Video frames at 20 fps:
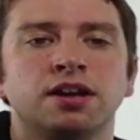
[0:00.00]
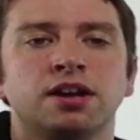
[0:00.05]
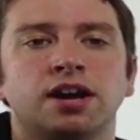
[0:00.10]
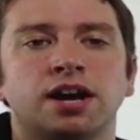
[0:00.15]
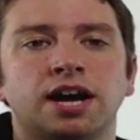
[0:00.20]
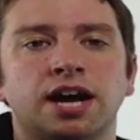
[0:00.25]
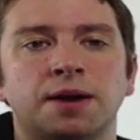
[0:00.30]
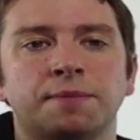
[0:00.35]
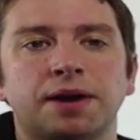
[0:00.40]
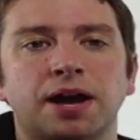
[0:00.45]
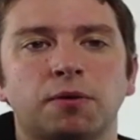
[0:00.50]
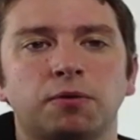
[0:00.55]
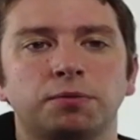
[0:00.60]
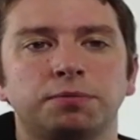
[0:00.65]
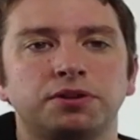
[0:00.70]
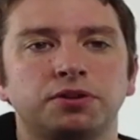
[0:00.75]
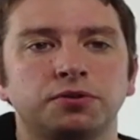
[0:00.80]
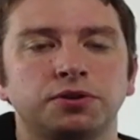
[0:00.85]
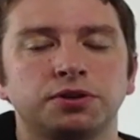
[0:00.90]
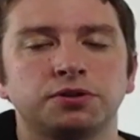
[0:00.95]
I would
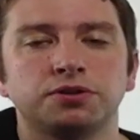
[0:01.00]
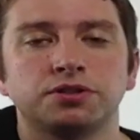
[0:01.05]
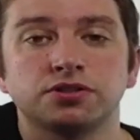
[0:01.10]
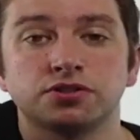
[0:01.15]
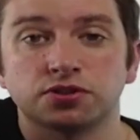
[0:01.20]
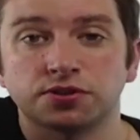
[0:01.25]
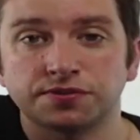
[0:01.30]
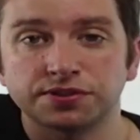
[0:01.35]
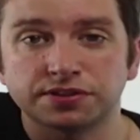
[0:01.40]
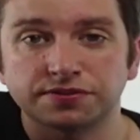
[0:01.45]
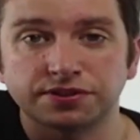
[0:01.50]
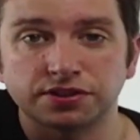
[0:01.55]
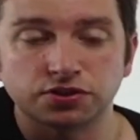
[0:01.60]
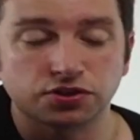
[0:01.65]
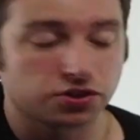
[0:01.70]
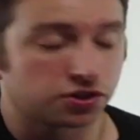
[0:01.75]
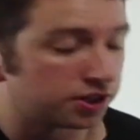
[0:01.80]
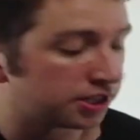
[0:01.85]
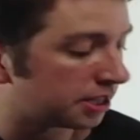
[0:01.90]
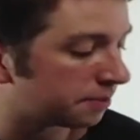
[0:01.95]
be doing you a disservice if I didn't
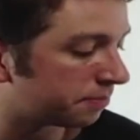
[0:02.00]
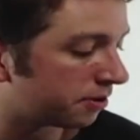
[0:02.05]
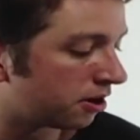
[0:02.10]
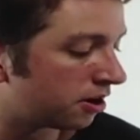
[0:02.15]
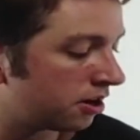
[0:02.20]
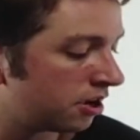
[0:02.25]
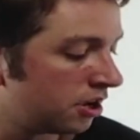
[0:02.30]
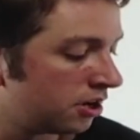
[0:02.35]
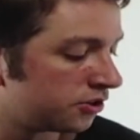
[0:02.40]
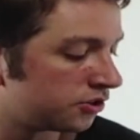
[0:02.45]
show you that part.